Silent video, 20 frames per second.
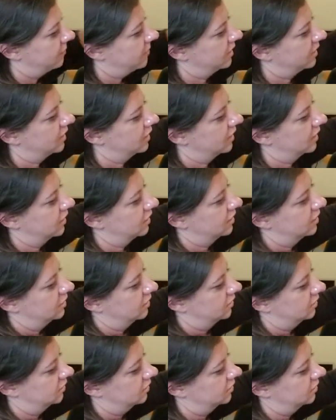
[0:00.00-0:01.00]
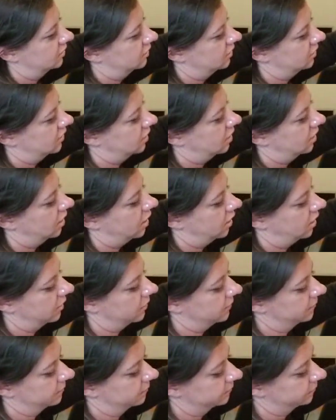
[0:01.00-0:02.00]
so that when it
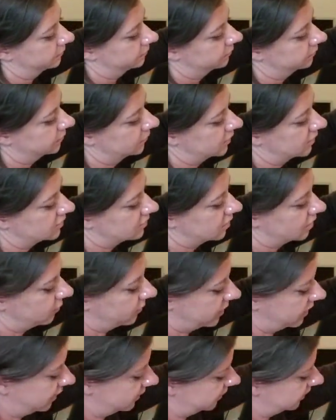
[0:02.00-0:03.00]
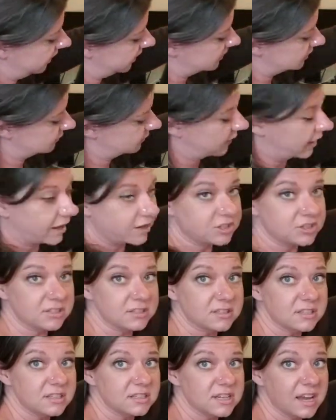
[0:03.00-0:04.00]
lays flat, just a tad smaller,
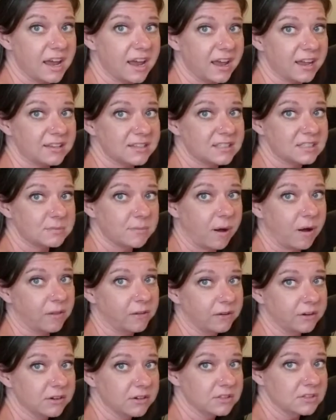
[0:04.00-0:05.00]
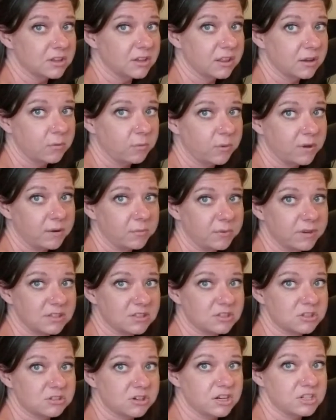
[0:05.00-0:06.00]
so that when we stretch it over,
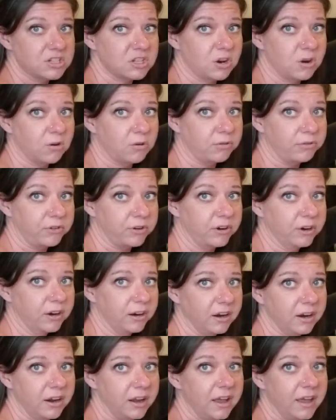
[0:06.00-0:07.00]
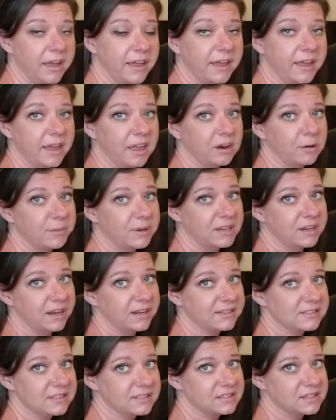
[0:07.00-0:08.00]
it'll be nice and tight.
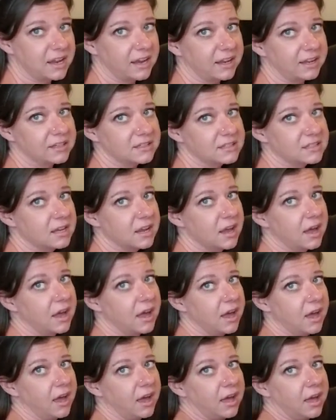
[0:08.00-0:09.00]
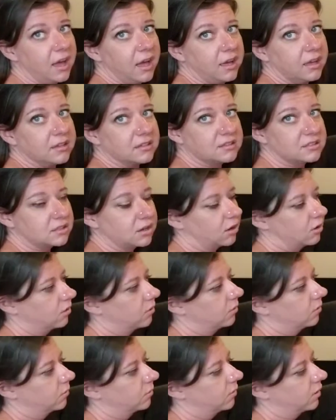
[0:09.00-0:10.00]
So I talked
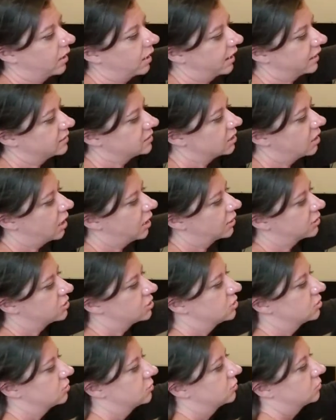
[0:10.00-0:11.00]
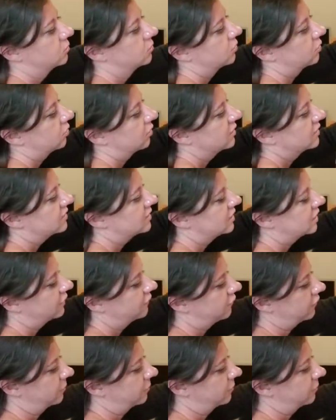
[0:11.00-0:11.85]
to Christy from Christy Glass Knits,